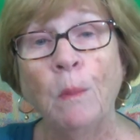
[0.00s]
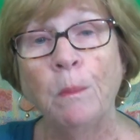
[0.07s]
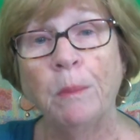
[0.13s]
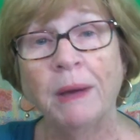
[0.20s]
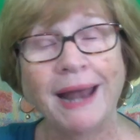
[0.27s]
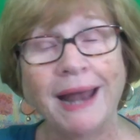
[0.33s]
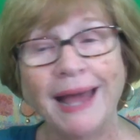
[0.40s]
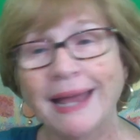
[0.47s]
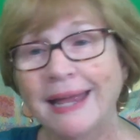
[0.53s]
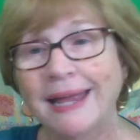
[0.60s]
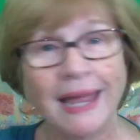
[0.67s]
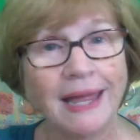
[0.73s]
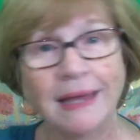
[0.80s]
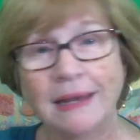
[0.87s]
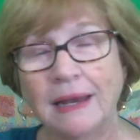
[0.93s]
But I
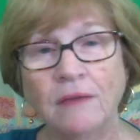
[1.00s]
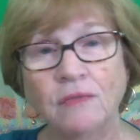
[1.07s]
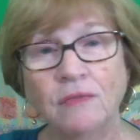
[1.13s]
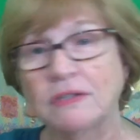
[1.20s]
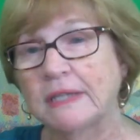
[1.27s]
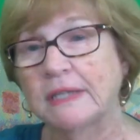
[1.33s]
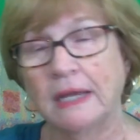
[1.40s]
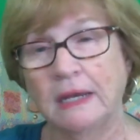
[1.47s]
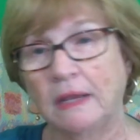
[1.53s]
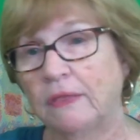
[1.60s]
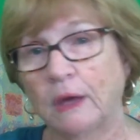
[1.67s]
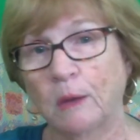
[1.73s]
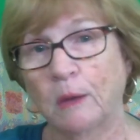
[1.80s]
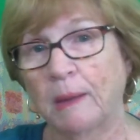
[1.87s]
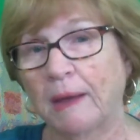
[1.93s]
can't ever say
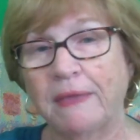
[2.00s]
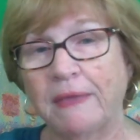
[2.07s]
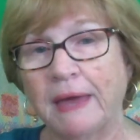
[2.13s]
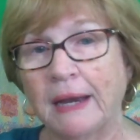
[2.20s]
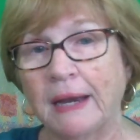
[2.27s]
anything about that,